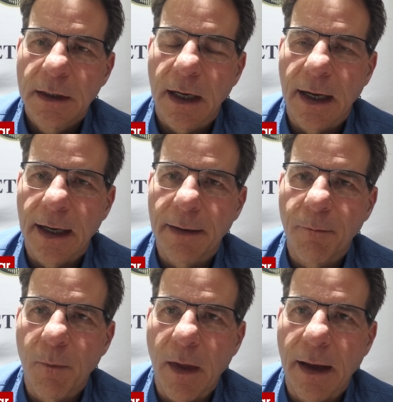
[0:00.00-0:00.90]

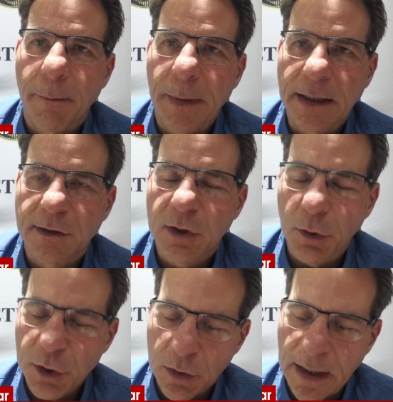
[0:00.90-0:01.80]
But
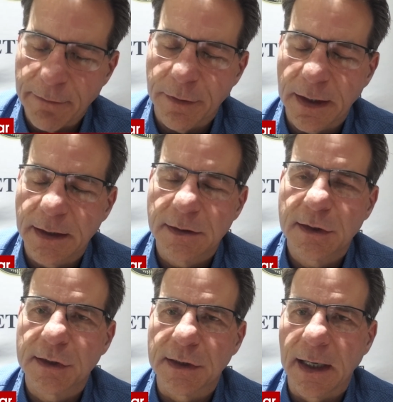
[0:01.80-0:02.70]
social
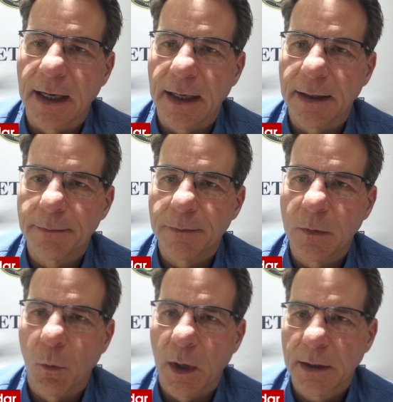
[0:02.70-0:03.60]
governance,
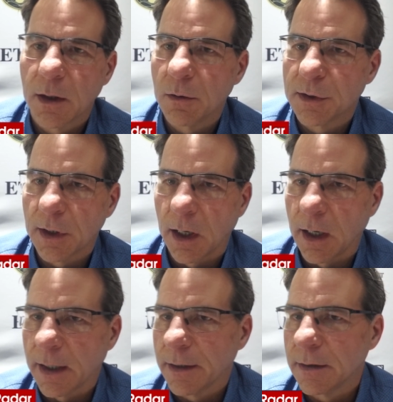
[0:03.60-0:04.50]
what goes
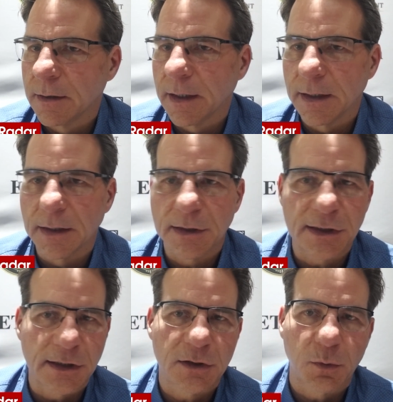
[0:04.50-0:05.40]
on in the
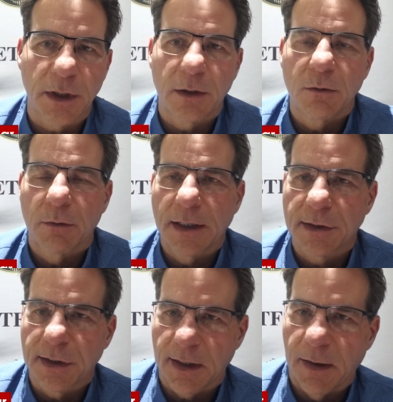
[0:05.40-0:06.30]
C-suite, who
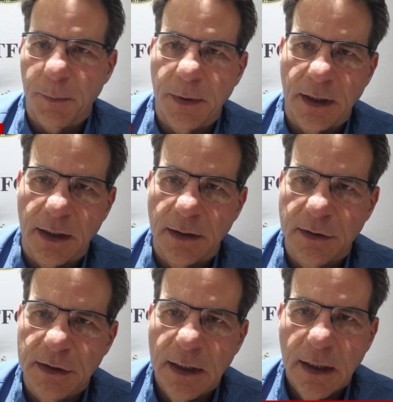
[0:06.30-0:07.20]
runs the companies,